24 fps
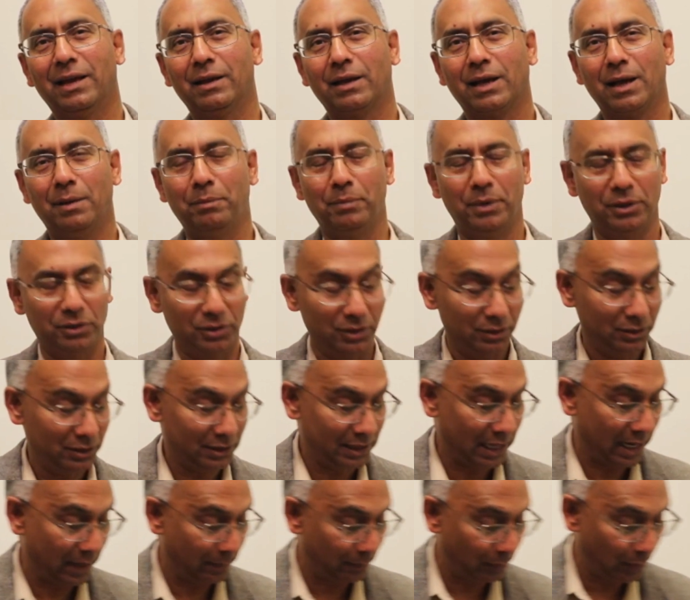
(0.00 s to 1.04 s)
and combustion
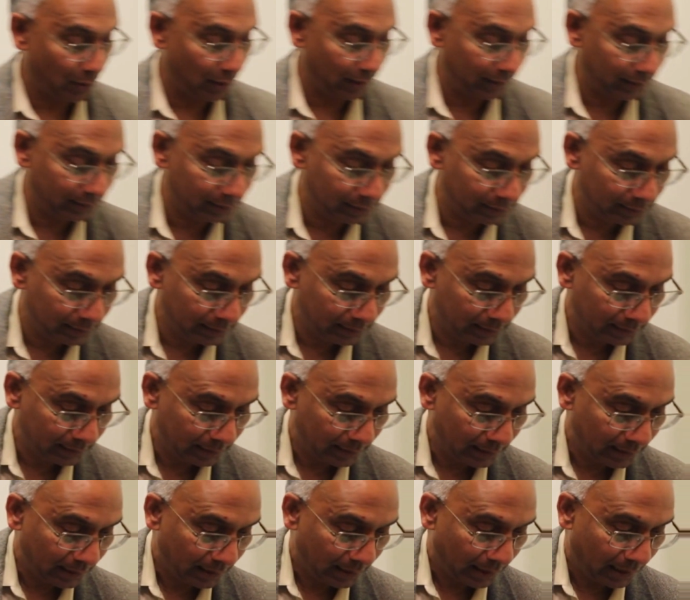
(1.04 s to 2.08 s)
standpoint.
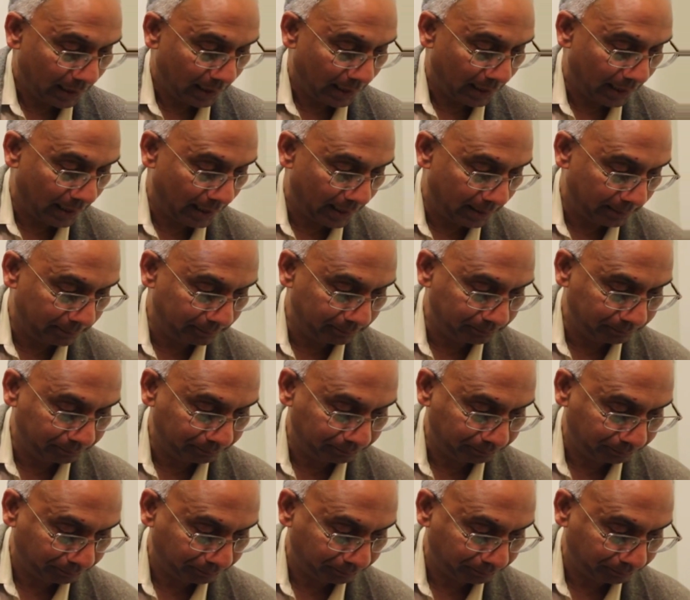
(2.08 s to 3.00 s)
Other